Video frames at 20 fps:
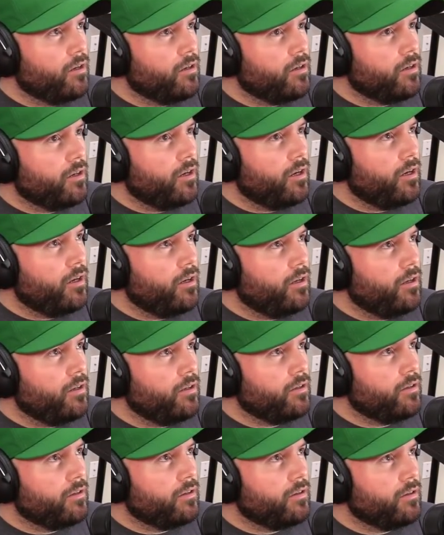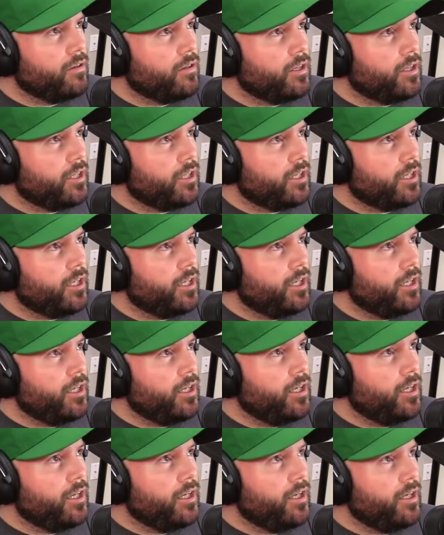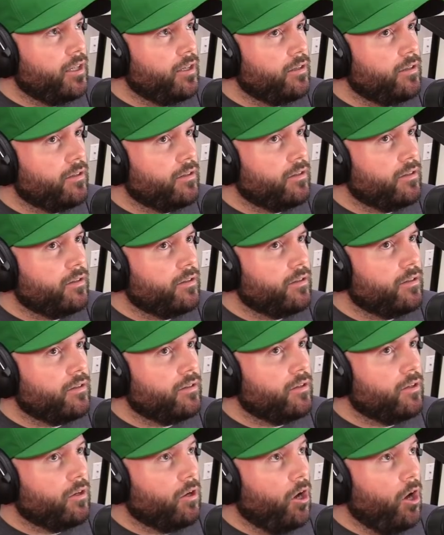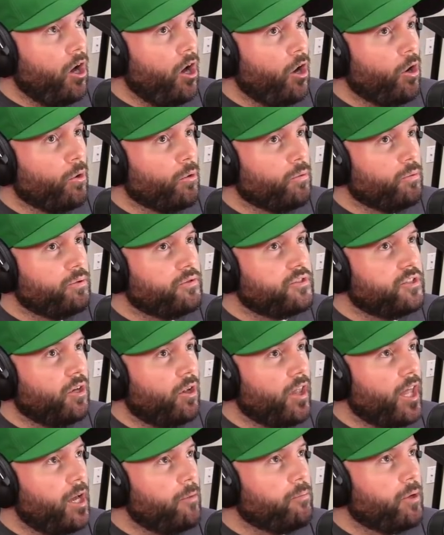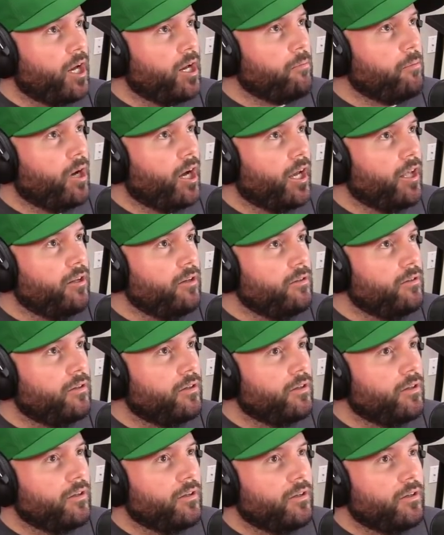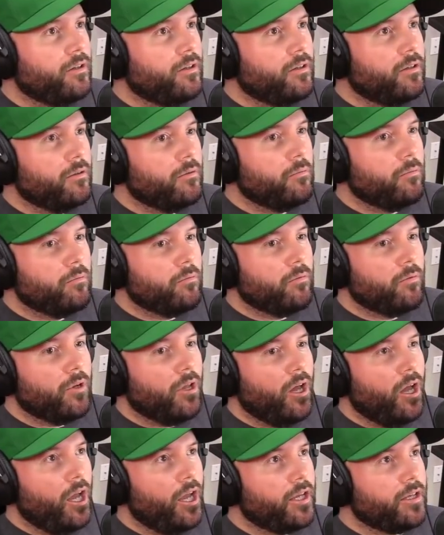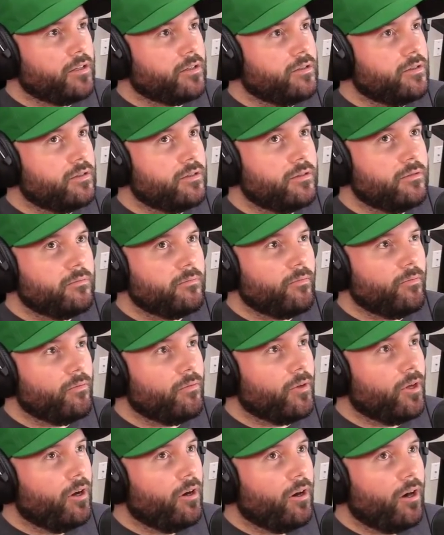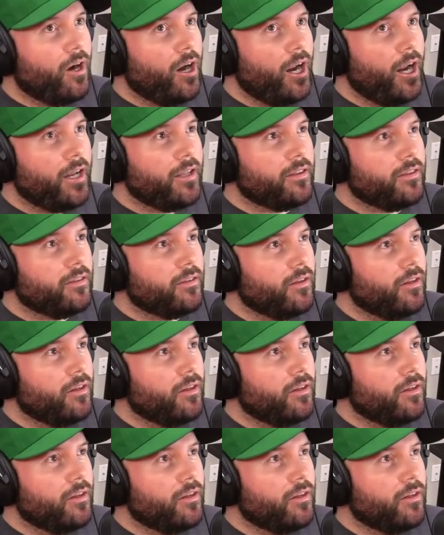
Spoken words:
Okay, leaning in. Oh, stole that by a mile. Nice. All right.